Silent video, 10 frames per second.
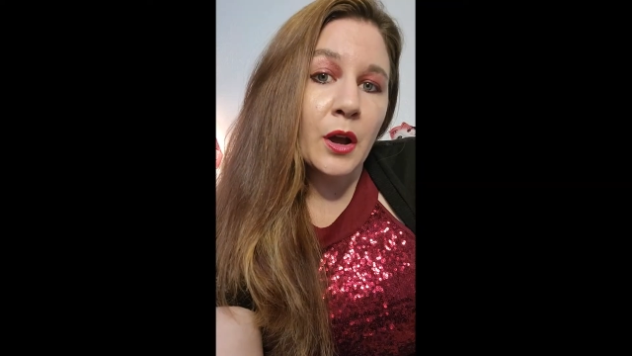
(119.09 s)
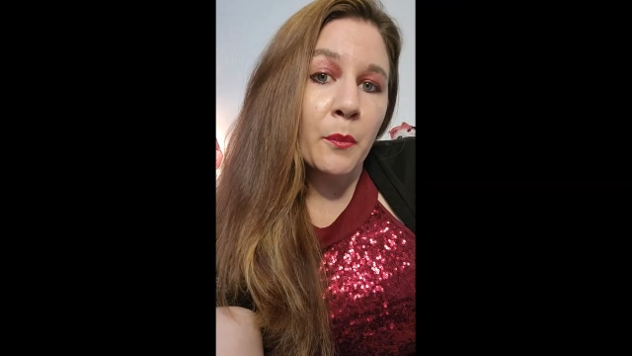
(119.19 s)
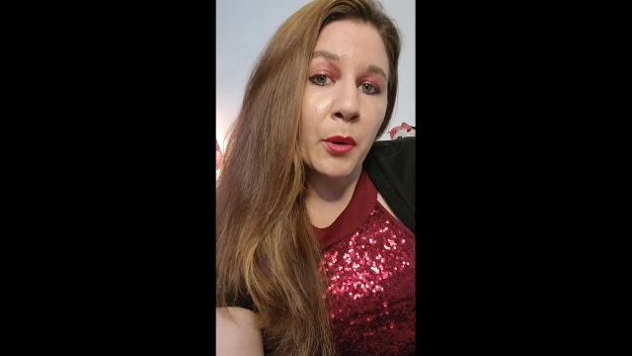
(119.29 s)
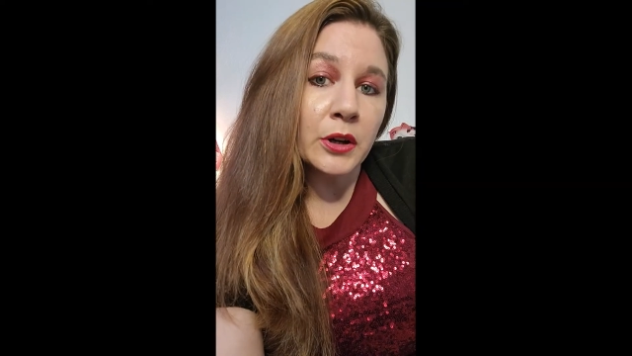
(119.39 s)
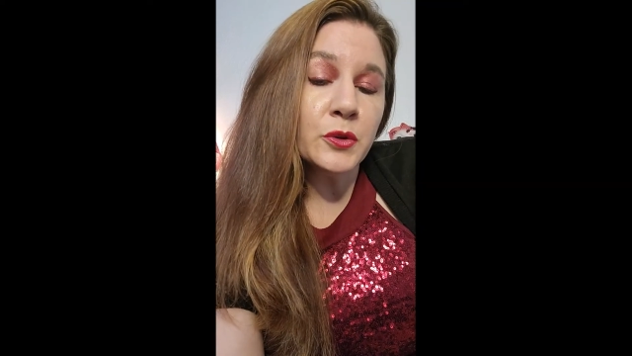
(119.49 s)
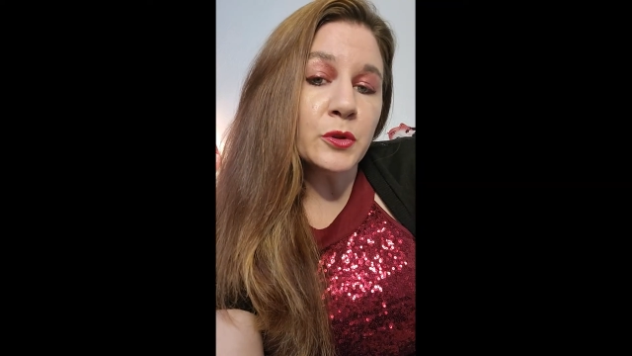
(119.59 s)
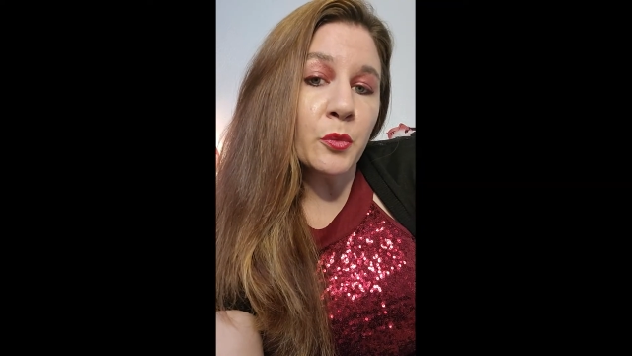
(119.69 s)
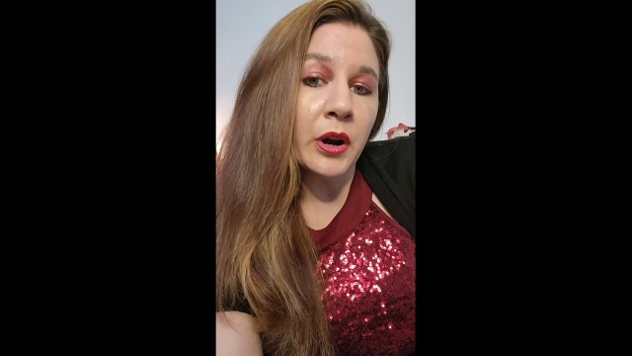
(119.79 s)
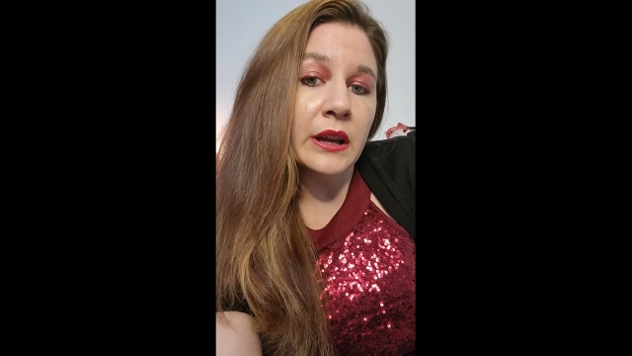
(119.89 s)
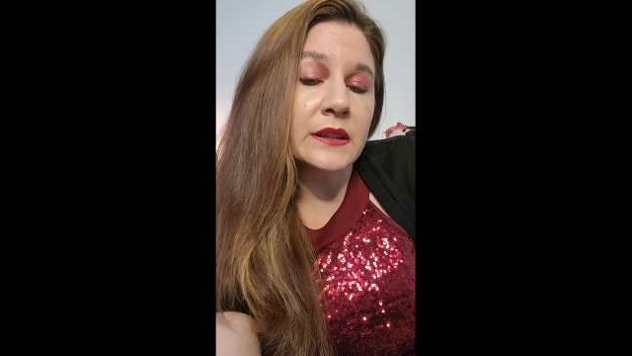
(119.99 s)
Bartz was
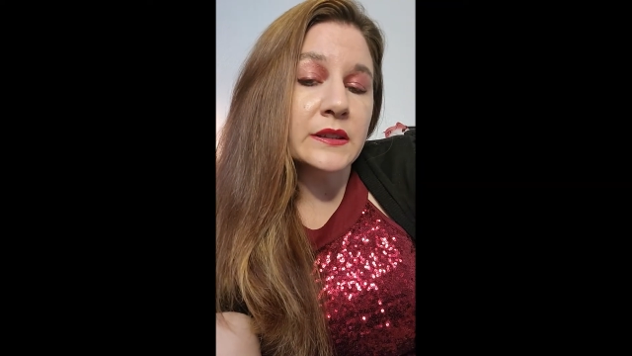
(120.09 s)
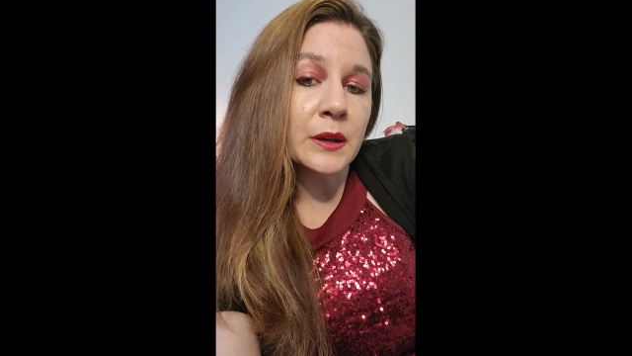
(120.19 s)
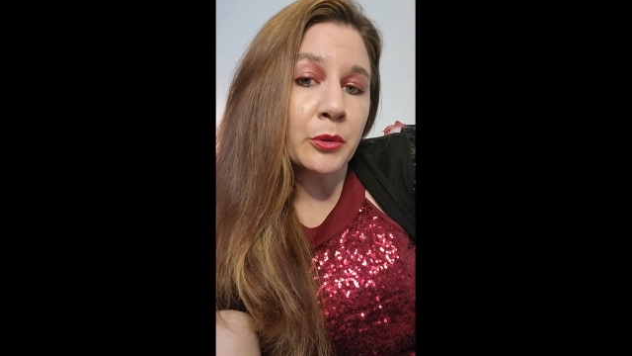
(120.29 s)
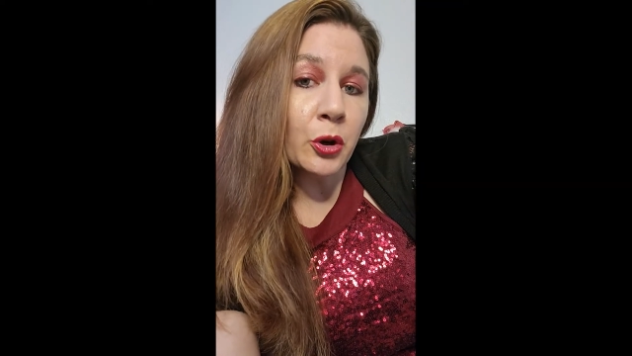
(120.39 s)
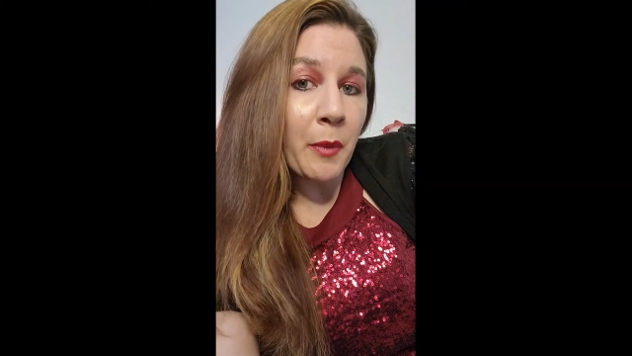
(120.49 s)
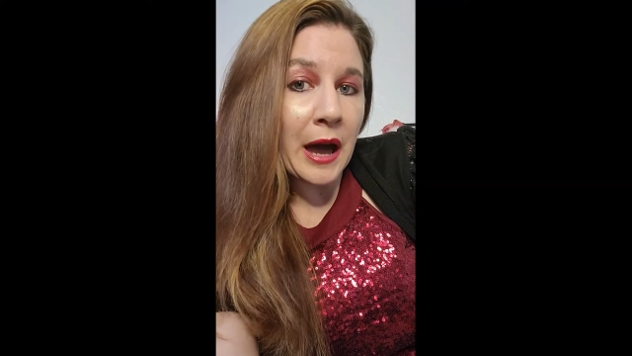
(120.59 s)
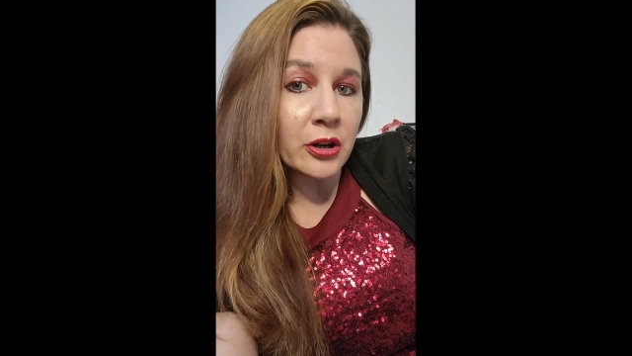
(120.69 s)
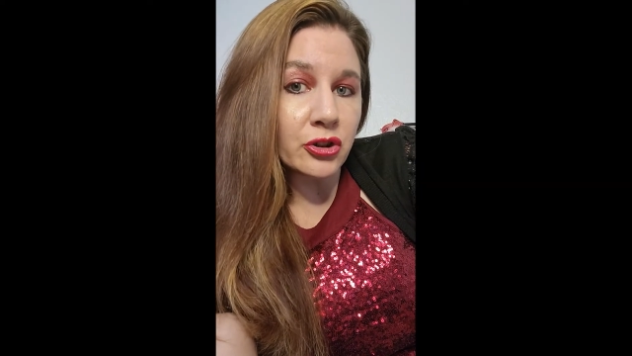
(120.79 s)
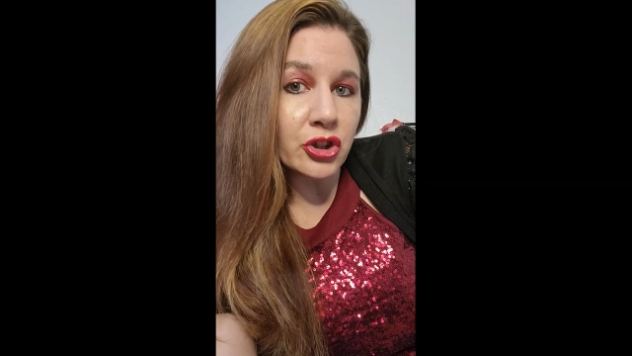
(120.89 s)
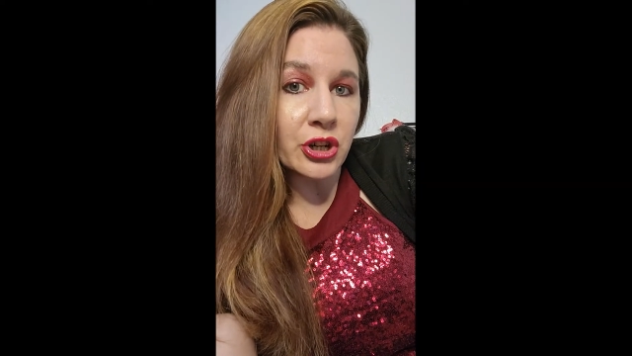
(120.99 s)
wearing a similar
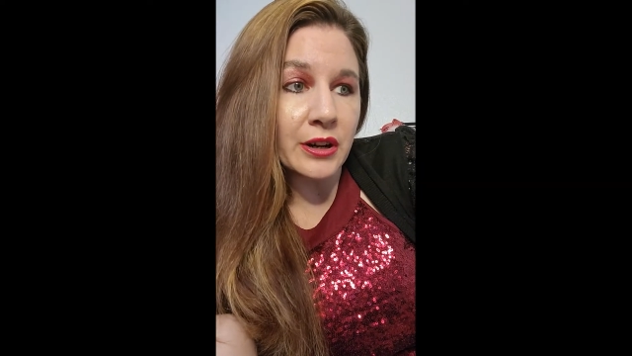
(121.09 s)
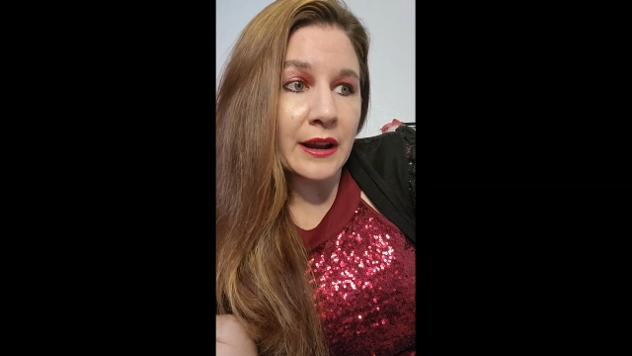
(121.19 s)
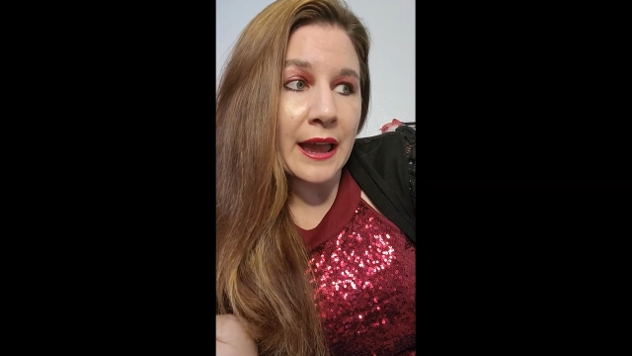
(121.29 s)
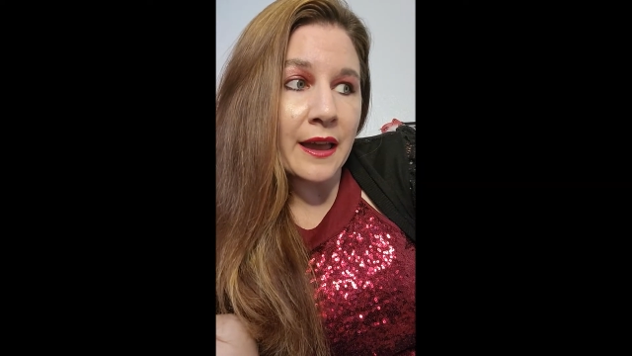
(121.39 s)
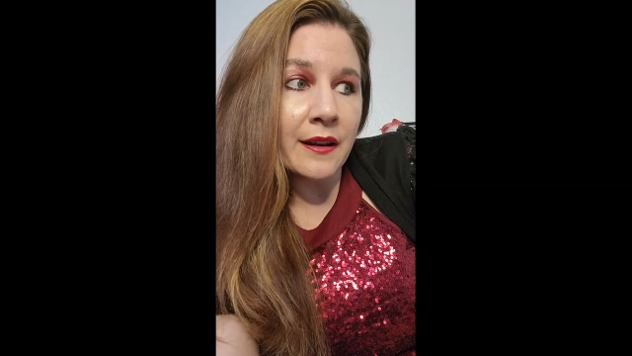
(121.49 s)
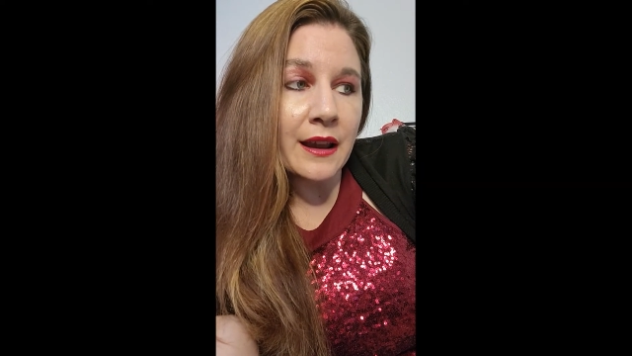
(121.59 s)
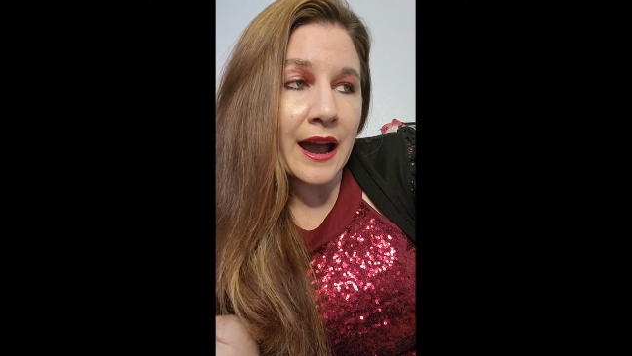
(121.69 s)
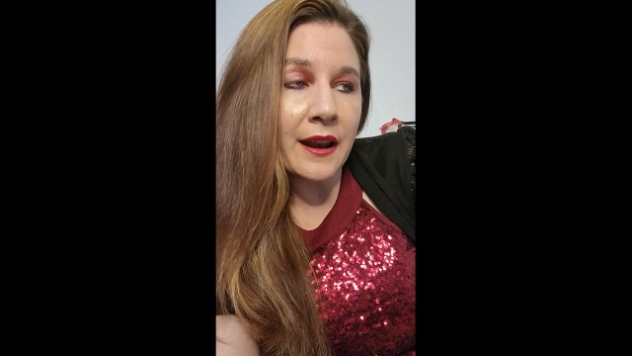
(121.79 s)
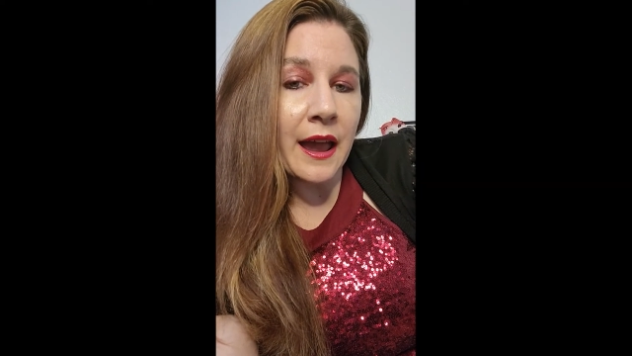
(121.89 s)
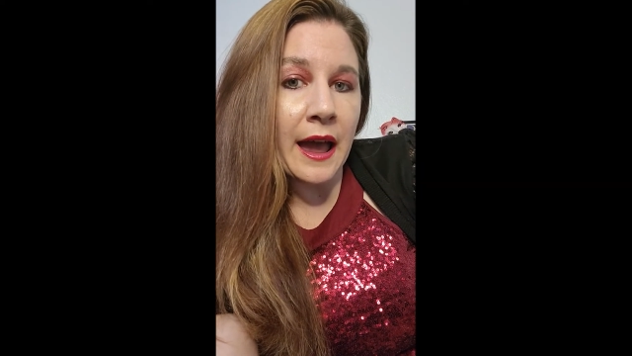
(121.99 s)
patterned shirt and
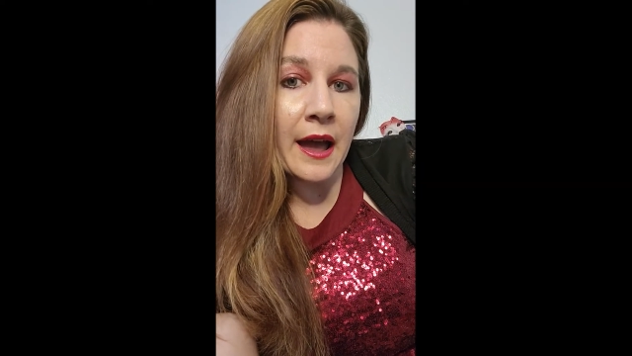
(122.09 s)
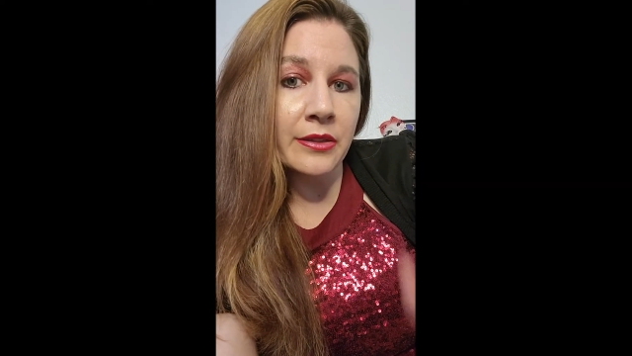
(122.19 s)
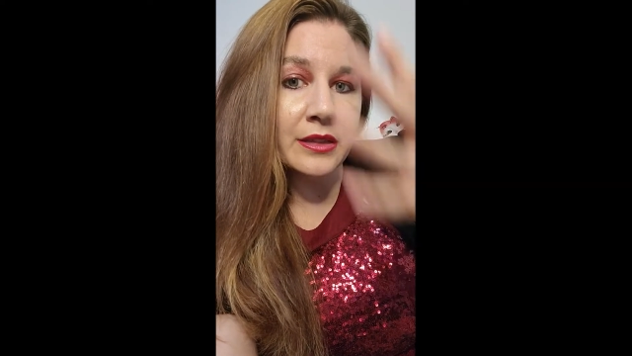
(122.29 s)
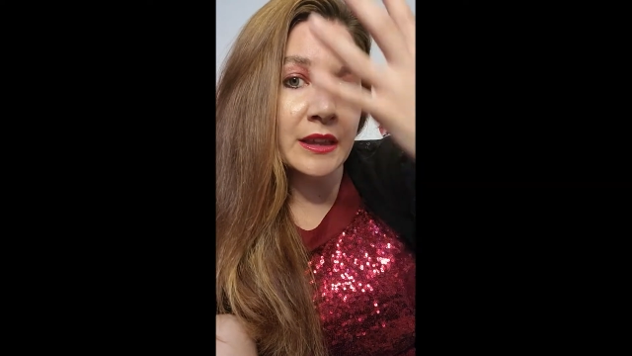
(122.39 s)
kind of had